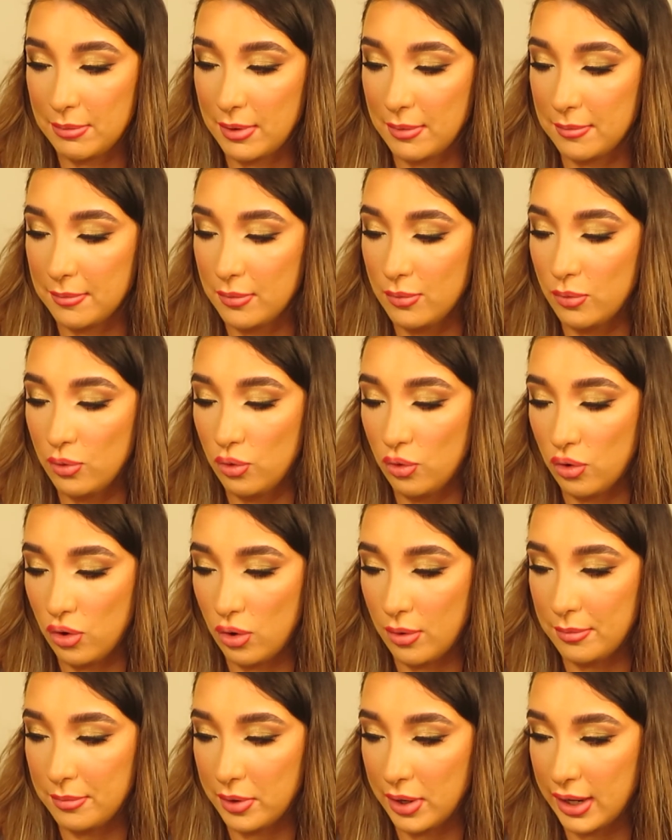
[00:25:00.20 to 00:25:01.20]
it a bit
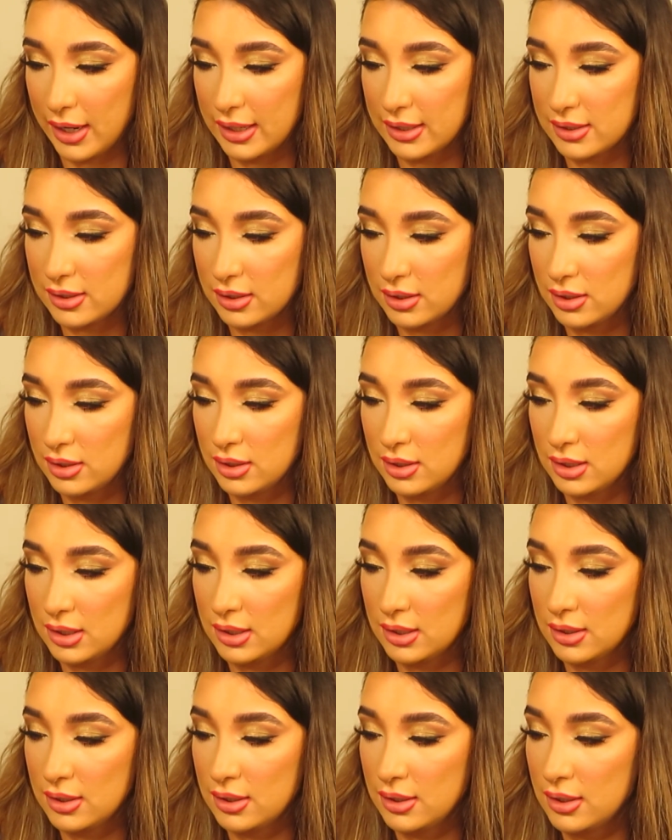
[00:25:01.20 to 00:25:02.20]
more ombre.
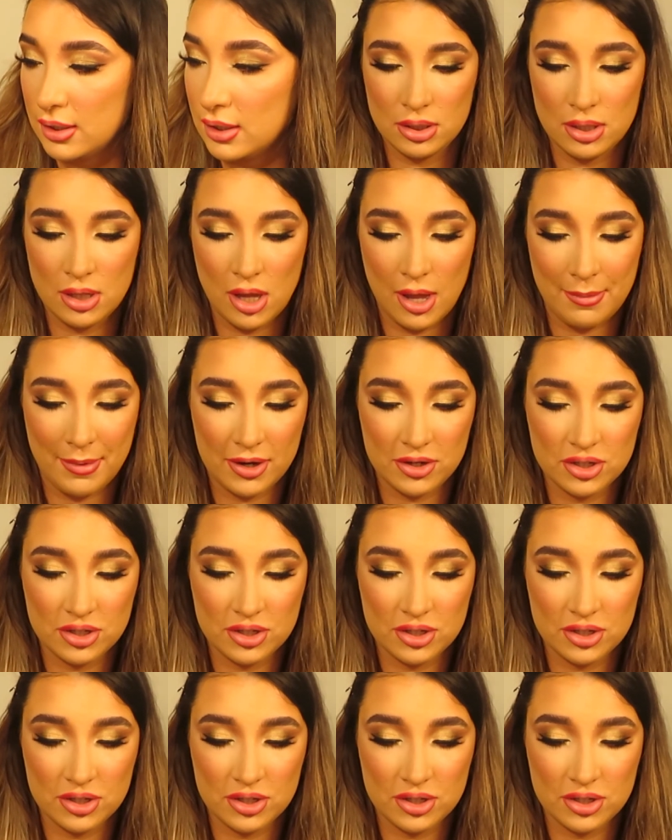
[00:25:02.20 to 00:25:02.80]
I'm